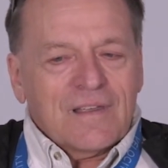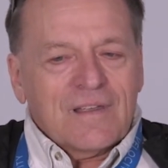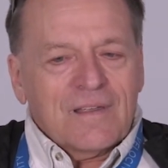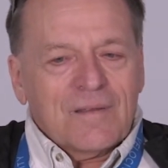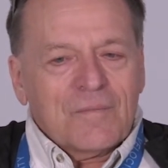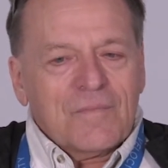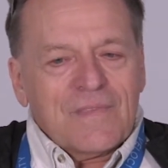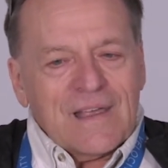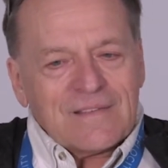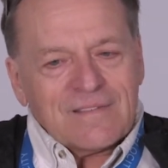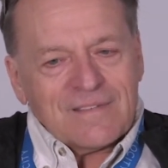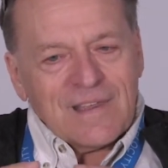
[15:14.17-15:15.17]

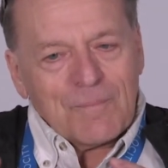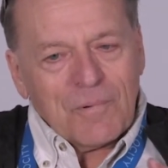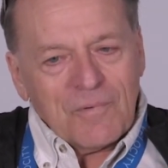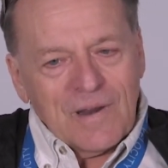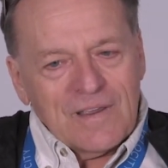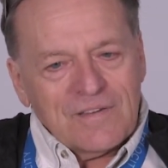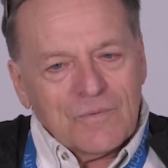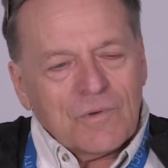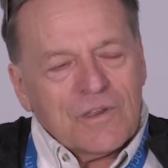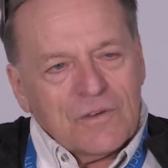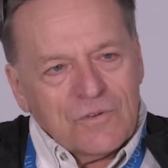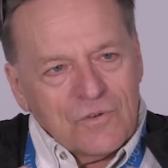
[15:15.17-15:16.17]
that separation,
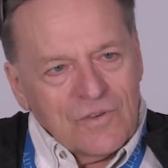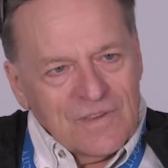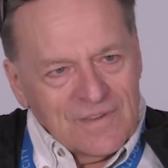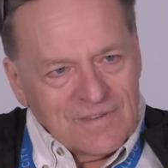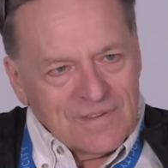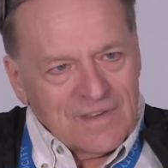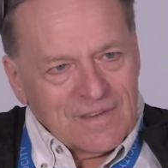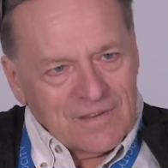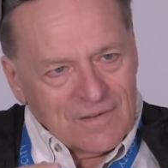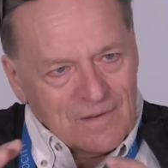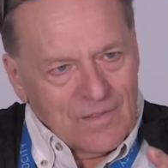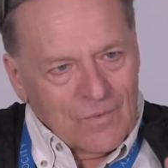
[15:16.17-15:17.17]
when you do these things
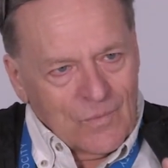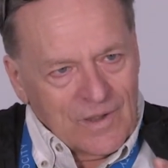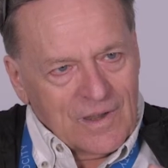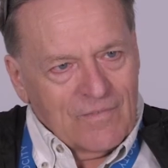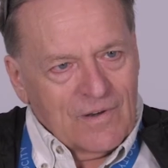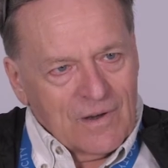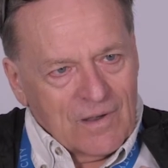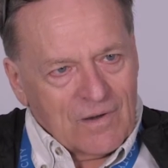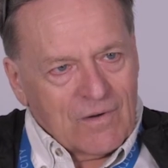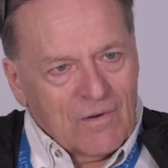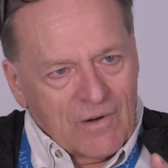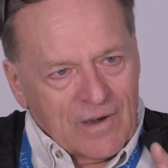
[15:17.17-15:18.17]
under the wing of an
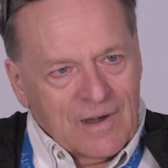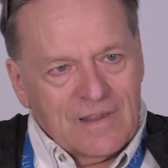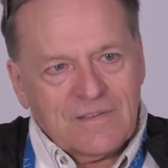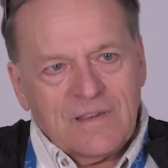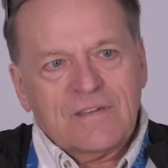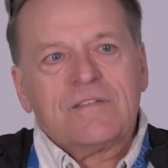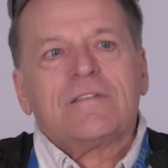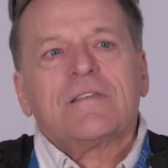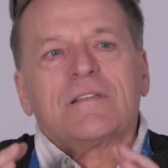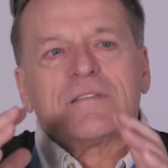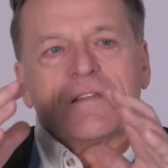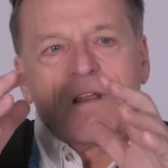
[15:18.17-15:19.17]
organization
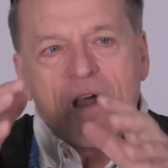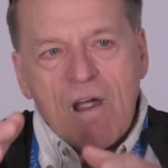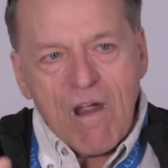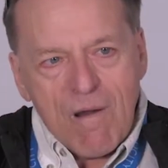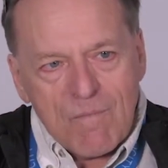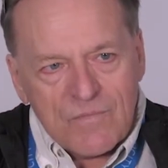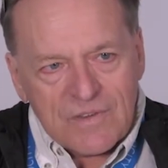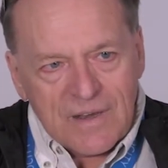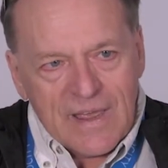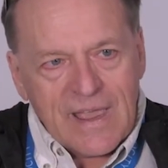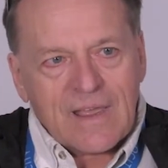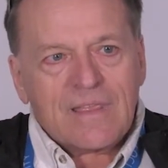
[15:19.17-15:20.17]
that's at arm's
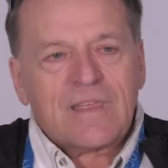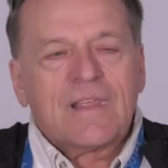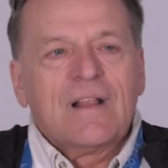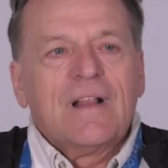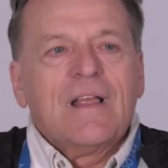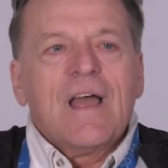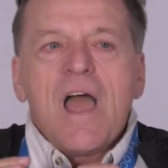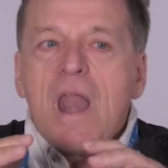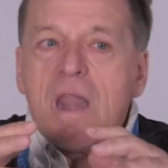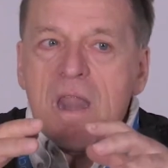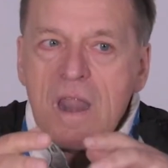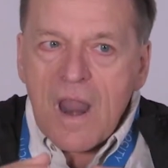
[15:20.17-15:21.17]
length
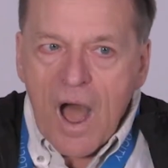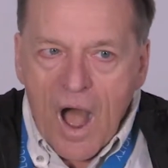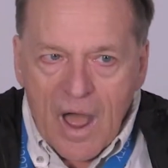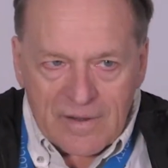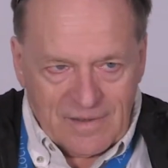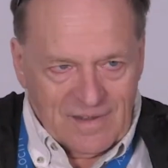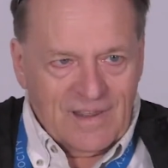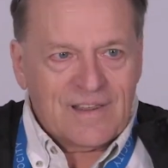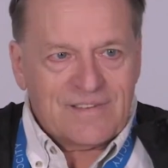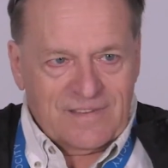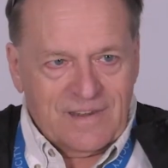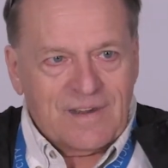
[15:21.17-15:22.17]
and not
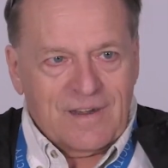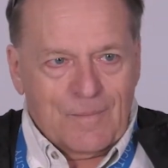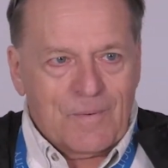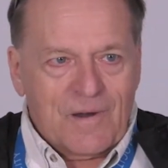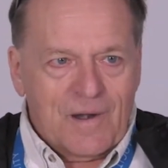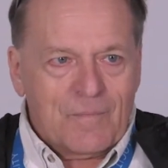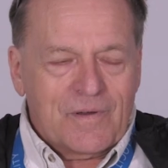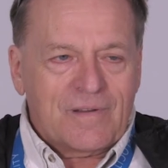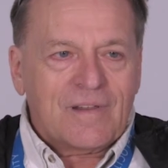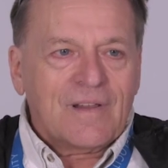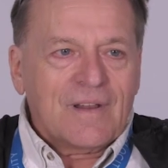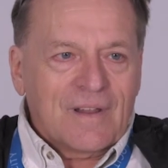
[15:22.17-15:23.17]
a city
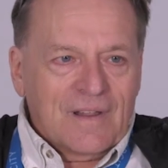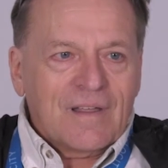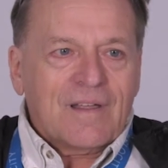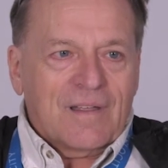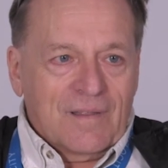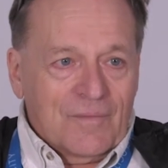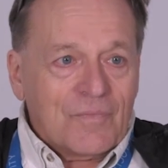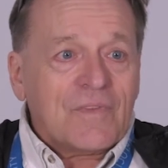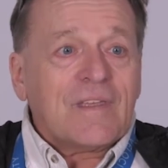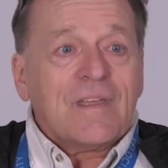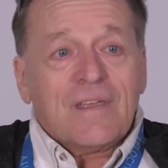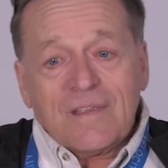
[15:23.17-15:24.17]
department,
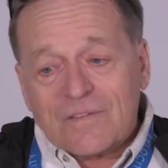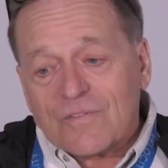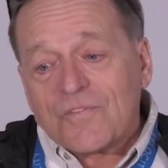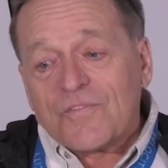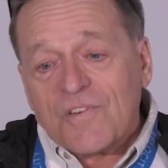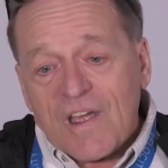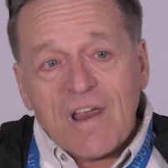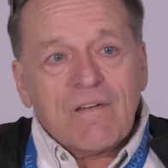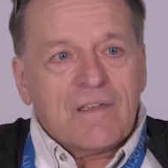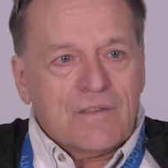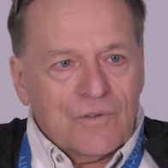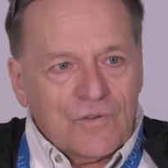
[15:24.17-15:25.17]
is
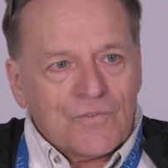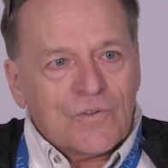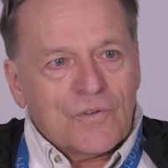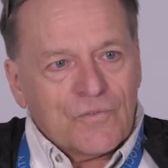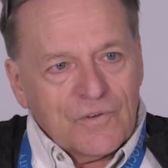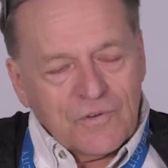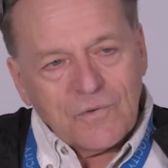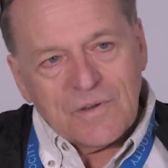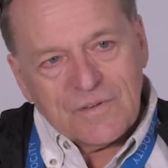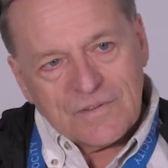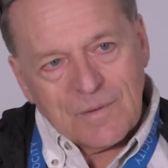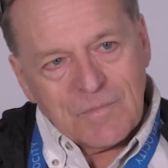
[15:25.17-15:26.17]
very useful for
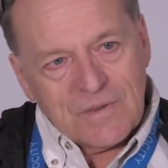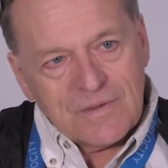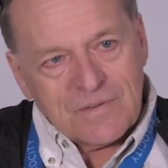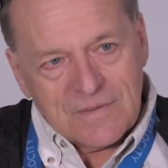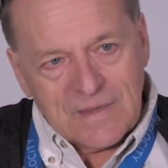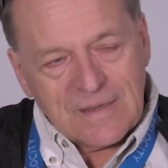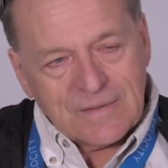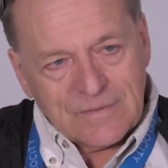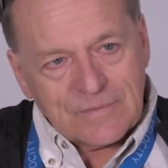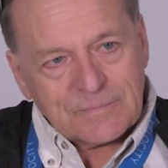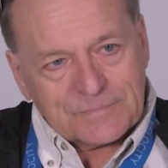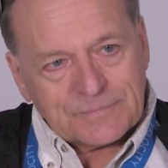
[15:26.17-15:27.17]
doing some of these things.